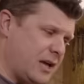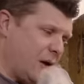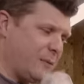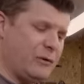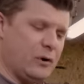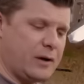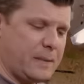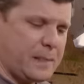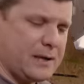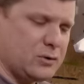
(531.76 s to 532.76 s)
get with look
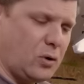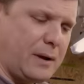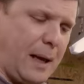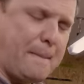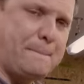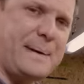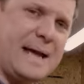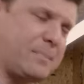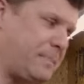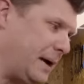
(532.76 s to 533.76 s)
is normally a
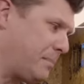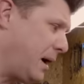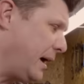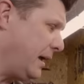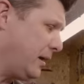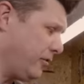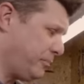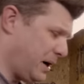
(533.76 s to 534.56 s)
big pile of